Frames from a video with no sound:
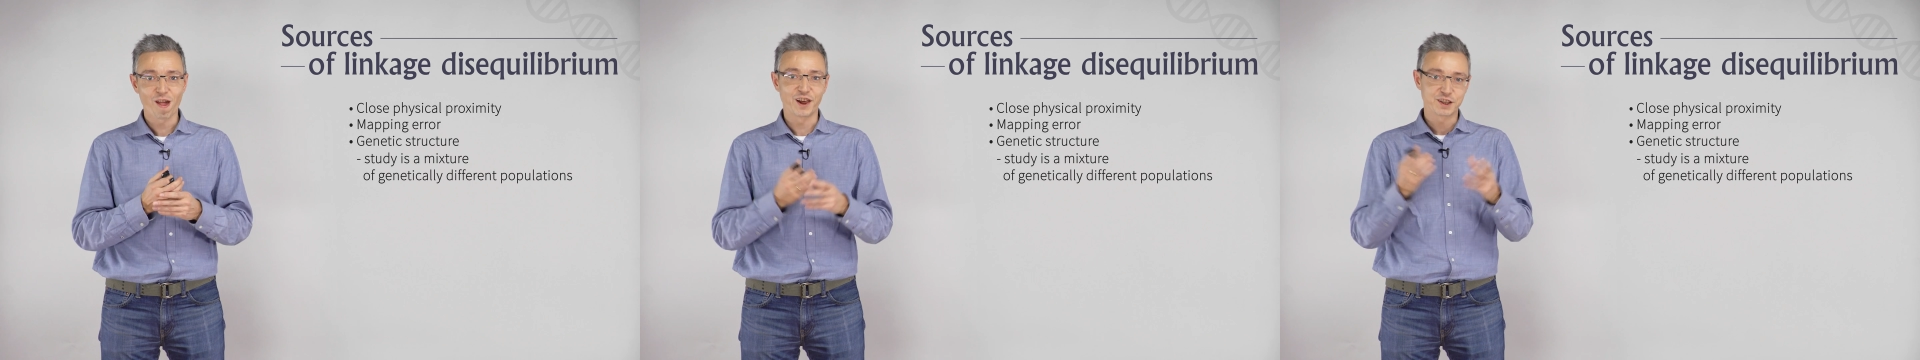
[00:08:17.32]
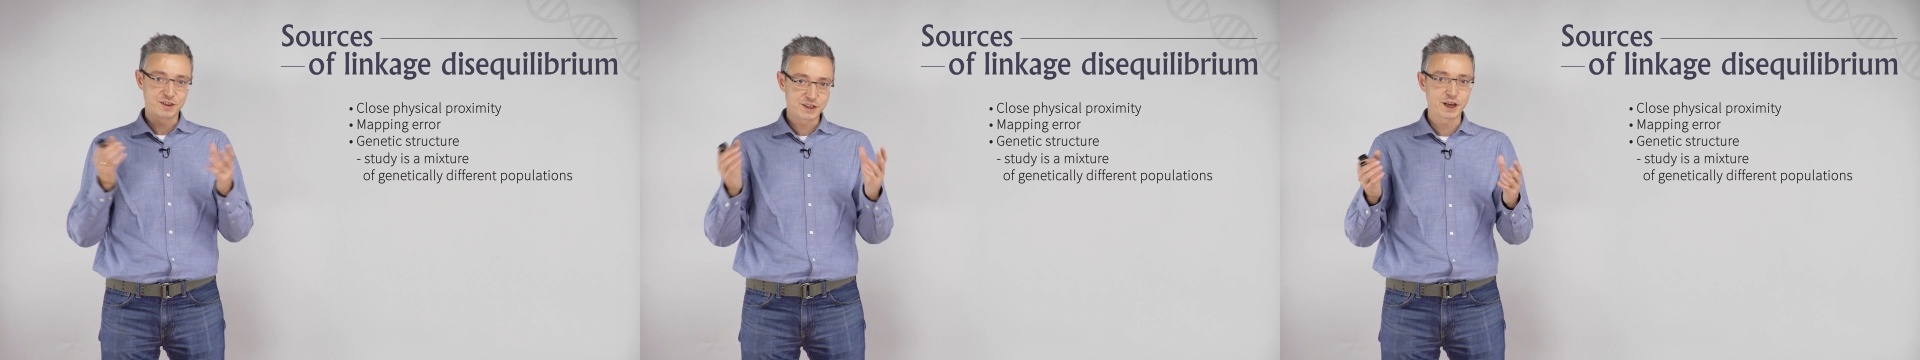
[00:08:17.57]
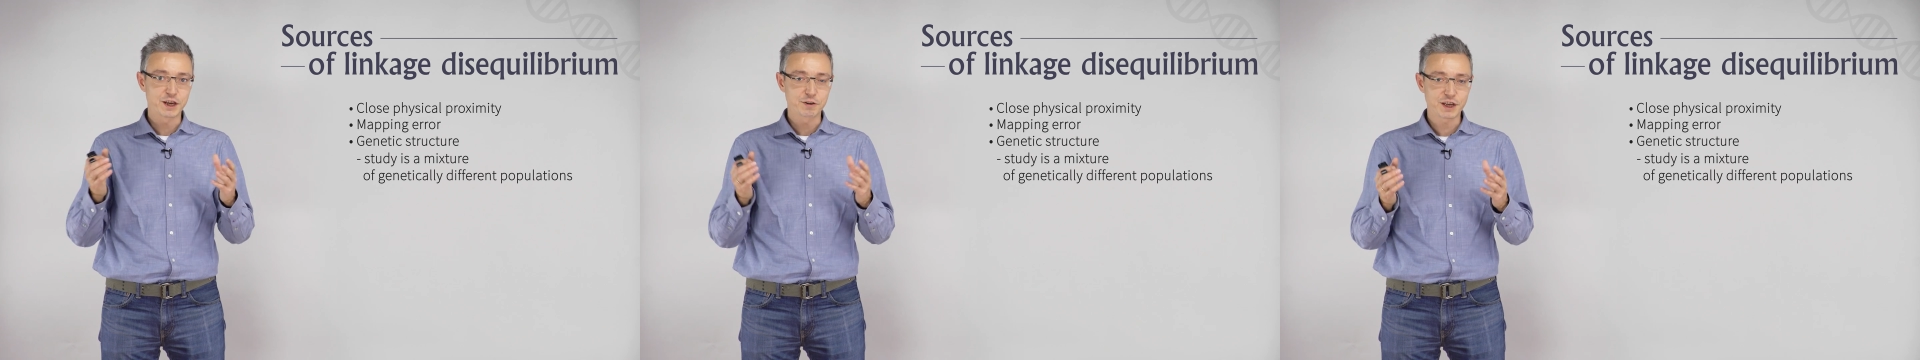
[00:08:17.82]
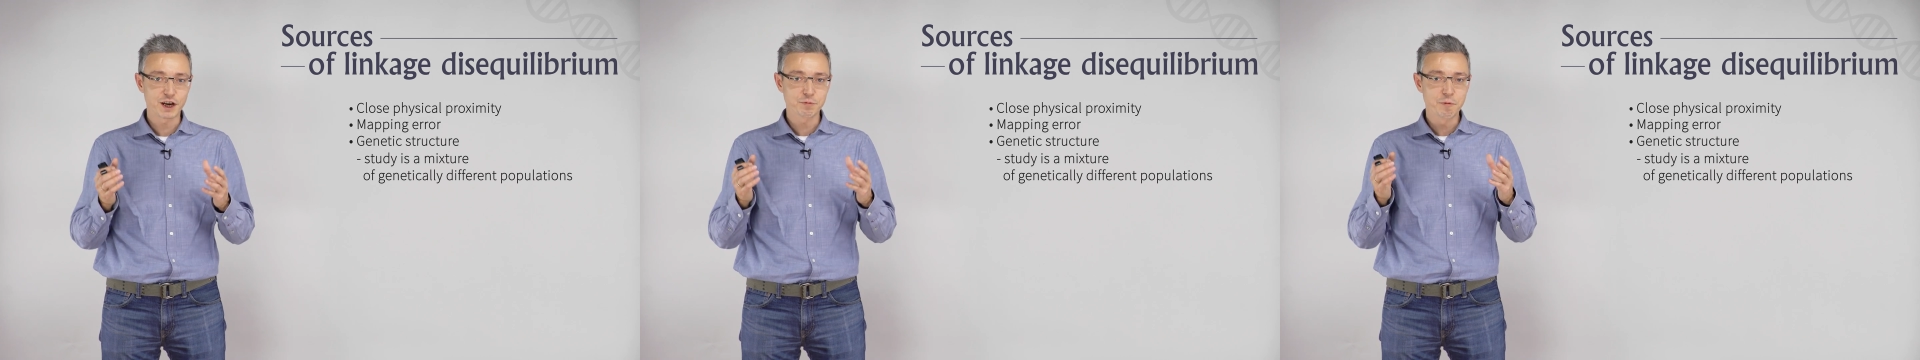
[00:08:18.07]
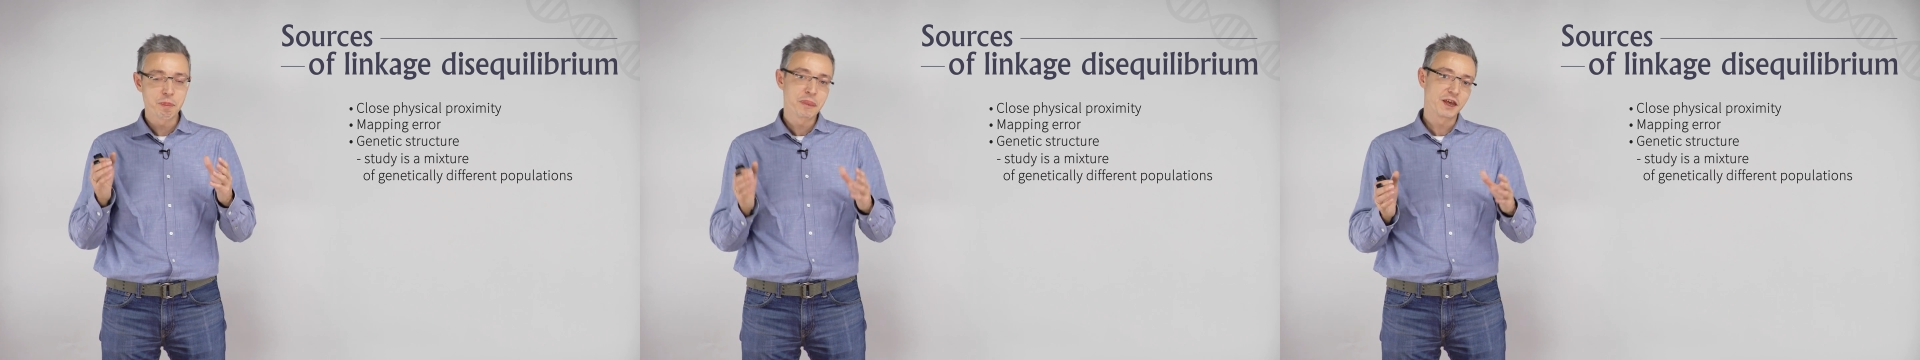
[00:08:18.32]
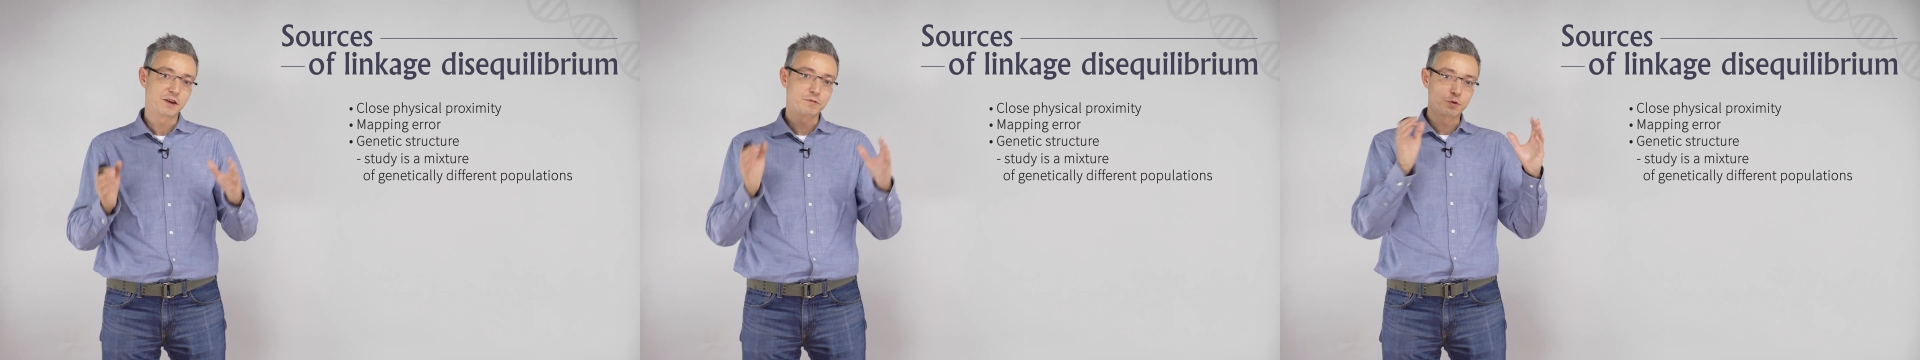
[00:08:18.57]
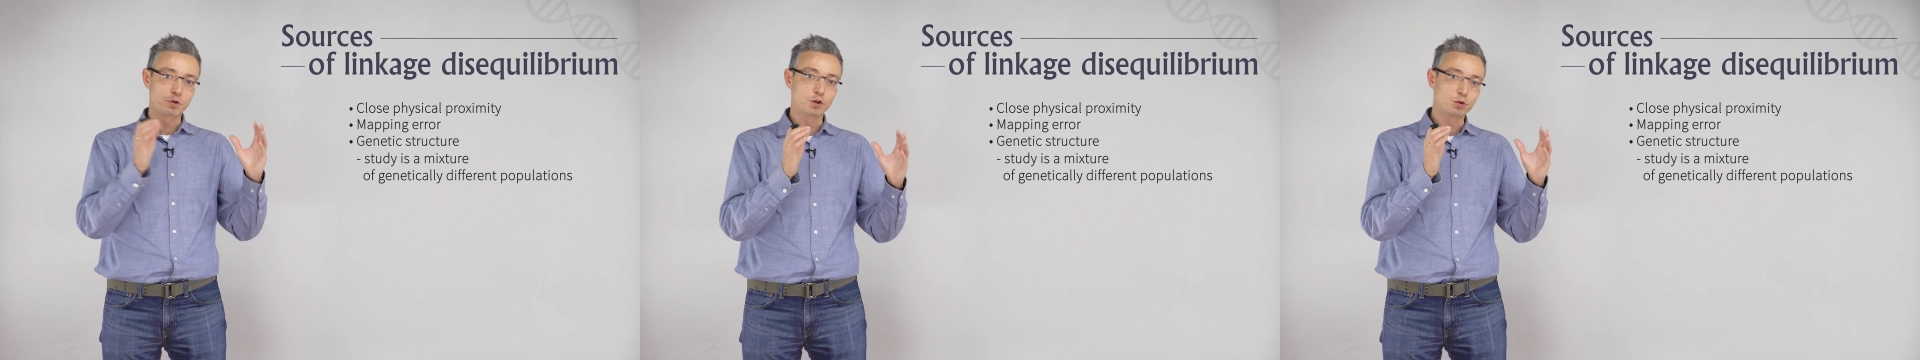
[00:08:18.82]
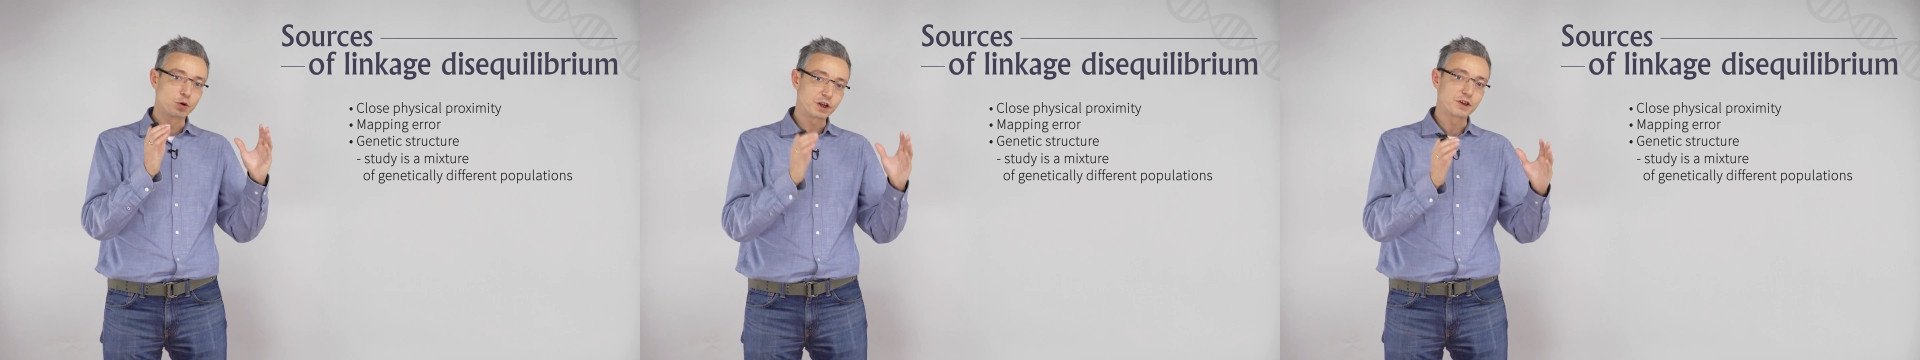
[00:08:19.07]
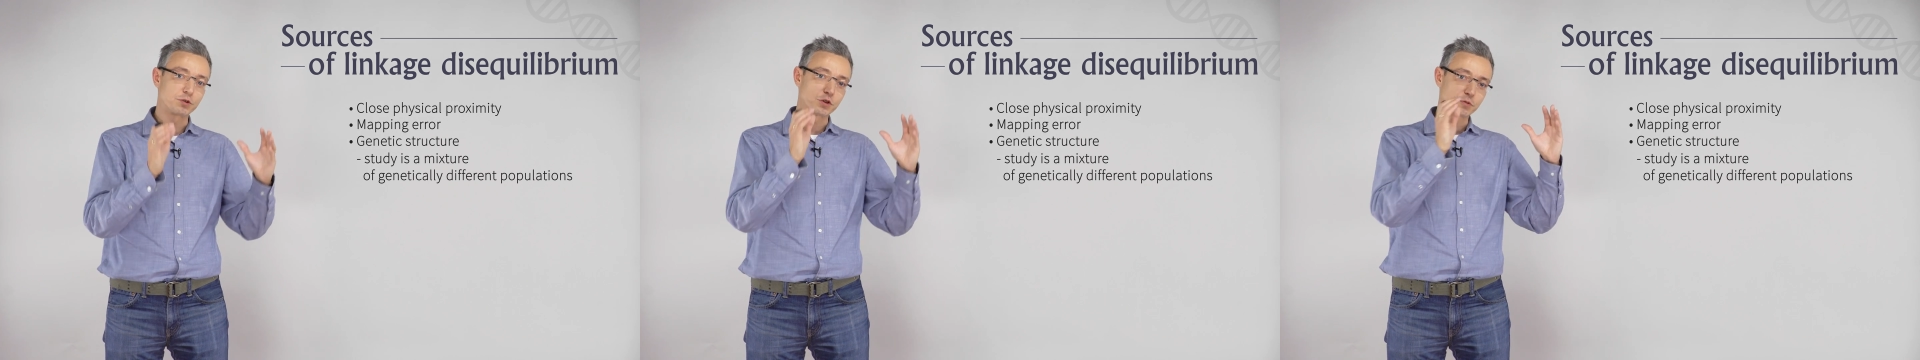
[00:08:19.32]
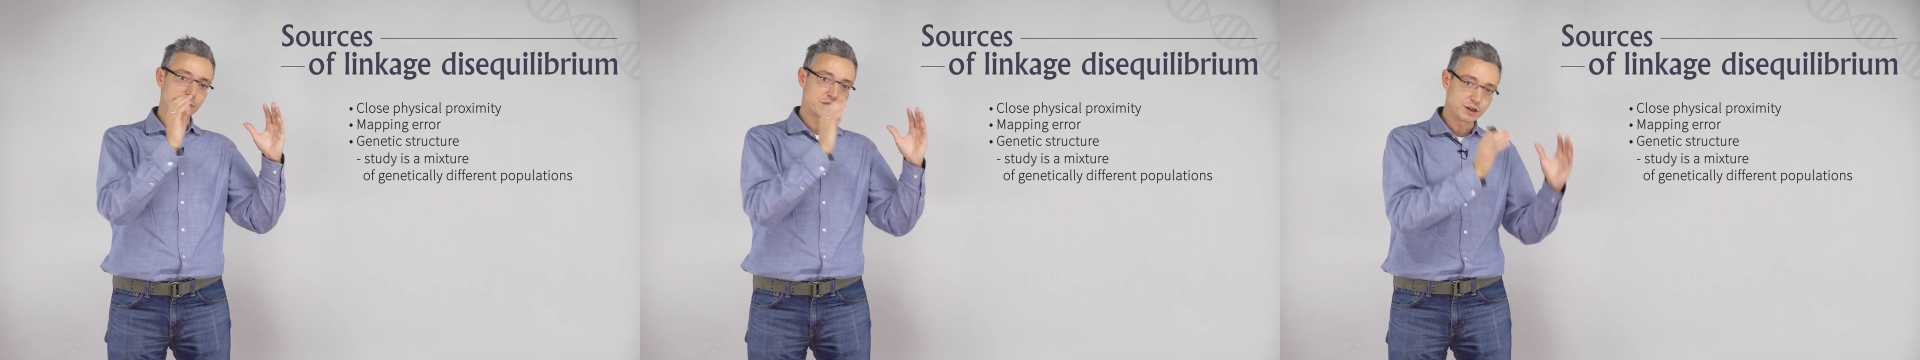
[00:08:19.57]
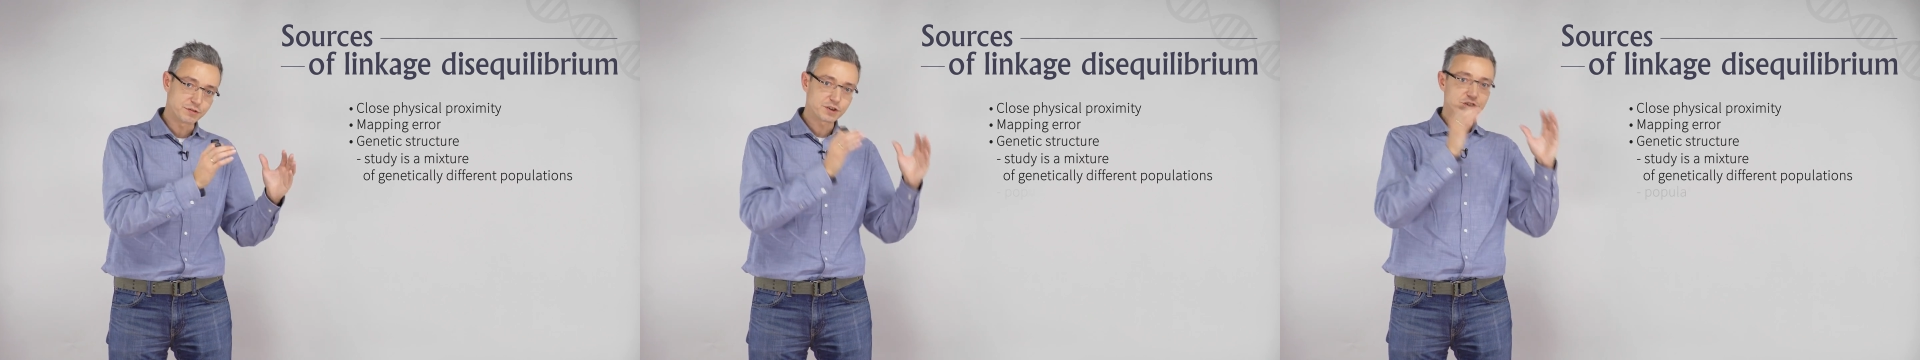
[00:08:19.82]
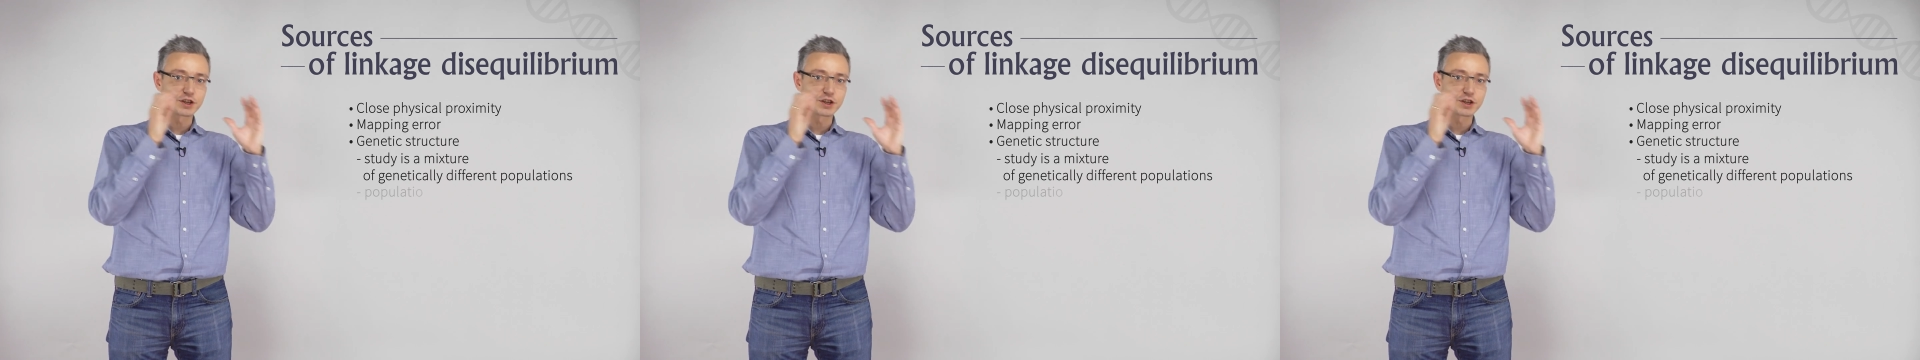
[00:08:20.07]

At the same time, if you will look into specific